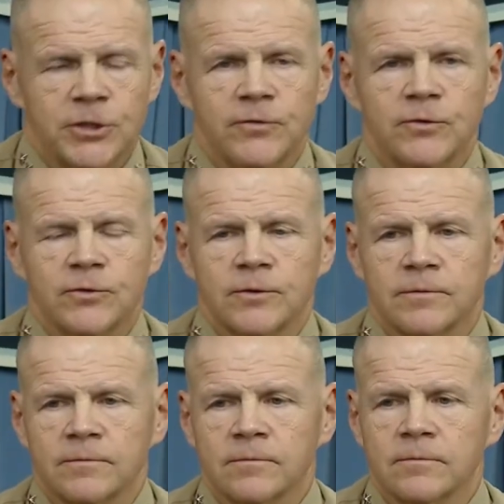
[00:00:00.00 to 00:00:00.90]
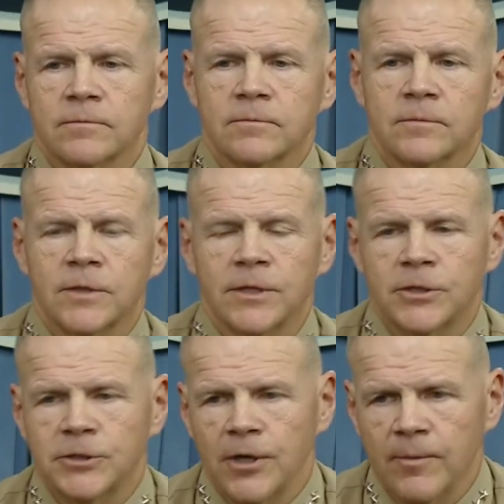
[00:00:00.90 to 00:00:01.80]
chiefs and the
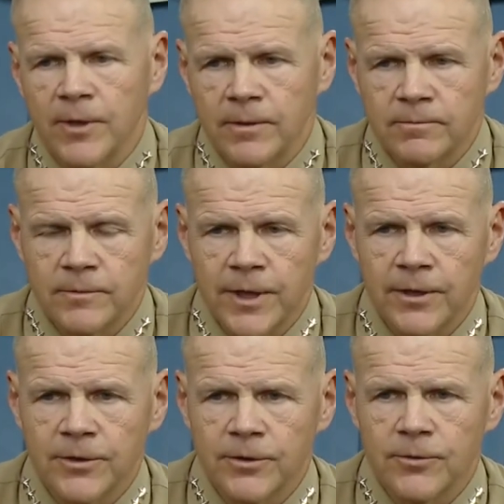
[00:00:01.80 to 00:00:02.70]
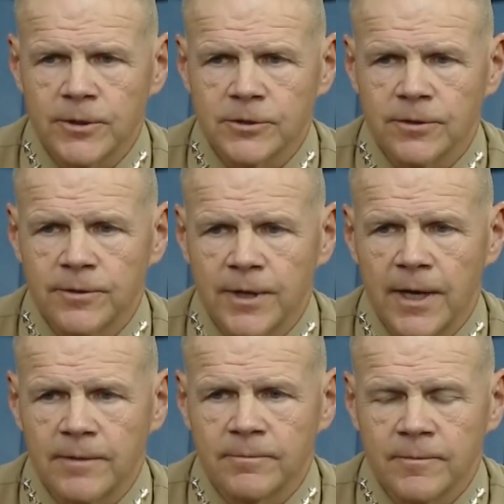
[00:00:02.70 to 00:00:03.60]
chairman, they all know what's going
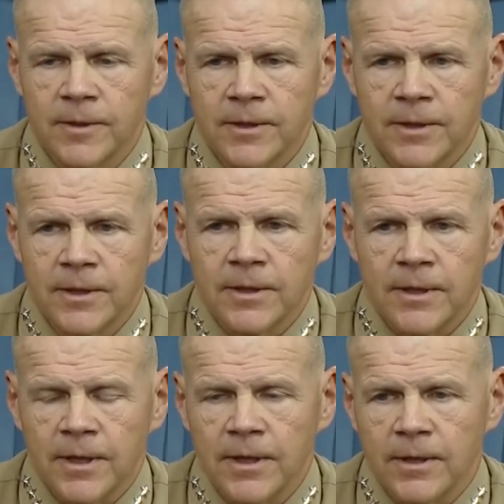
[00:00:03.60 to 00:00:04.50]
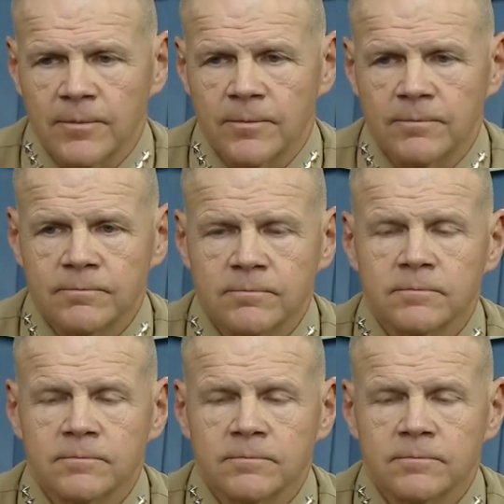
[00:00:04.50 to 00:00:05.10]
on.